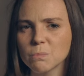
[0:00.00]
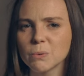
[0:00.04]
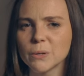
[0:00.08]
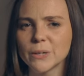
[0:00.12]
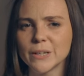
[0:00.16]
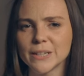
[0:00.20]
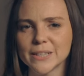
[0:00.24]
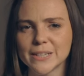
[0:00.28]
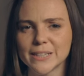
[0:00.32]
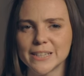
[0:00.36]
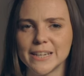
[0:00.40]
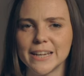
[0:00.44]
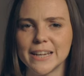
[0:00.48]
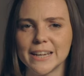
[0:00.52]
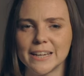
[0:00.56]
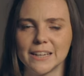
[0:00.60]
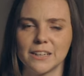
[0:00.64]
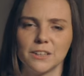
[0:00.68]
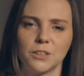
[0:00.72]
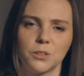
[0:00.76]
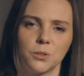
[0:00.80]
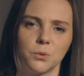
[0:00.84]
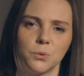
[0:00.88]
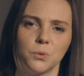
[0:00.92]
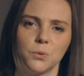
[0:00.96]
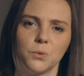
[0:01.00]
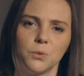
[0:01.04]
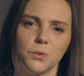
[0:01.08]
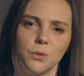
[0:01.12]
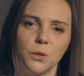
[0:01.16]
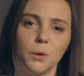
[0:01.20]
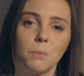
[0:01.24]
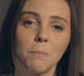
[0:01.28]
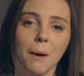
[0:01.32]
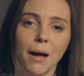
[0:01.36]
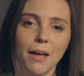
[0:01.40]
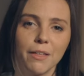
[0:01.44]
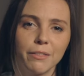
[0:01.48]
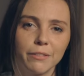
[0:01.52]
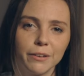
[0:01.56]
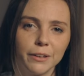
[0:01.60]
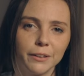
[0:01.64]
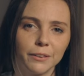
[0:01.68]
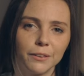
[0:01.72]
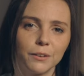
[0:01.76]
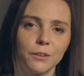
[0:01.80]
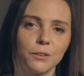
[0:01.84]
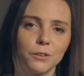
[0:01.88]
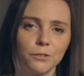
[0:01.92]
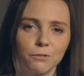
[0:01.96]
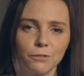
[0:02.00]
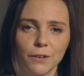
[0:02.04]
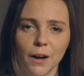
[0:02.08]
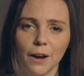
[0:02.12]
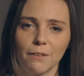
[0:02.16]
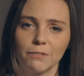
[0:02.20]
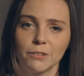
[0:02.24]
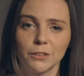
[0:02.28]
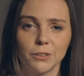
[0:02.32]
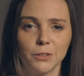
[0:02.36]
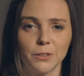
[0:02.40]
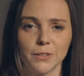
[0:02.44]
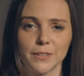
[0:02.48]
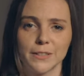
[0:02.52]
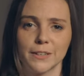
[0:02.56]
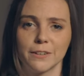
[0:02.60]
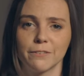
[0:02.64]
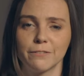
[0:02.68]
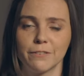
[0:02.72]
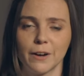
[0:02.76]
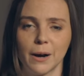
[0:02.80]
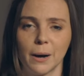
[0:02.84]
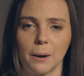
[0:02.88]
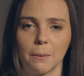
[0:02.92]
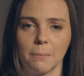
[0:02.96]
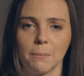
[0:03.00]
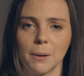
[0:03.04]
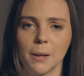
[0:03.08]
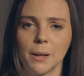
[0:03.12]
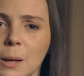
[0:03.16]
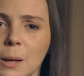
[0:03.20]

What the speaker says: pretty sneaky too. You might think that you've covered yourself up,